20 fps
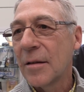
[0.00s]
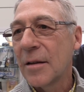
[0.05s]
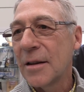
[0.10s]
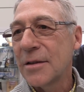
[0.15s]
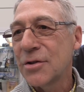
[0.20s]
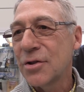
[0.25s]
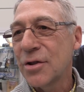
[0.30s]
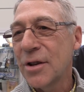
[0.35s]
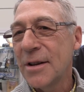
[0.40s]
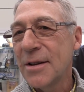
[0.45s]

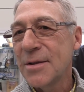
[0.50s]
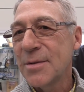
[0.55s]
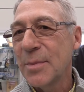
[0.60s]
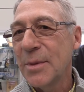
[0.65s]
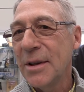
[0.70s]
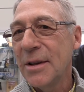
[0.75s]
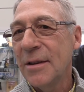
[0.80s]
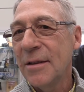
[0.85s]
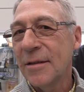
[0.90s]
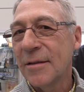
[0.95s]
That's changed
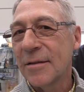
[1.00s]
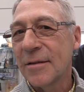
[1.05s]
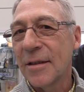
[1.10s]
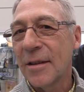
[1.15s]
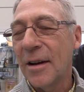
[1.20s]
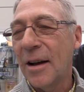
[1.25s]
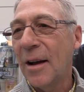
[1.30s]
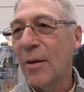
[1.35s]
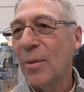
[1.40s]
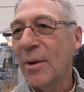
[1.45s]
me.
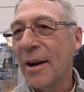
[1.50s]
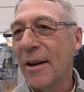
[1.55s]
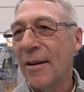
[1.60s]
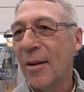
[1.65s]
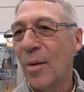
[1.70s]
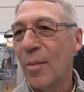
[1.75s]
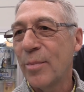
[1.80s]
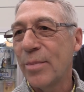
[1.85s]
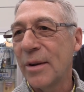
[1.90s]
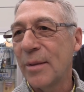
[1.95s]
I want to
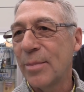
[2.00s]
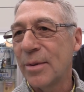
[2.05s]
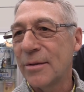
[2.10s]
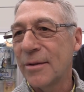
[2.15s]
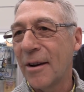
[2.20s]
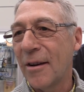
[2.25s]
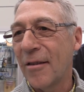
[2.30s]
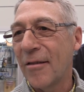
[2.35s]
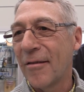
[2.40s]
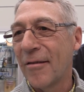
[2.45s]
help people
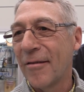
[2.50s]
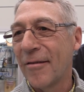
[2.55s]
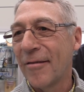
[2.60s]
now.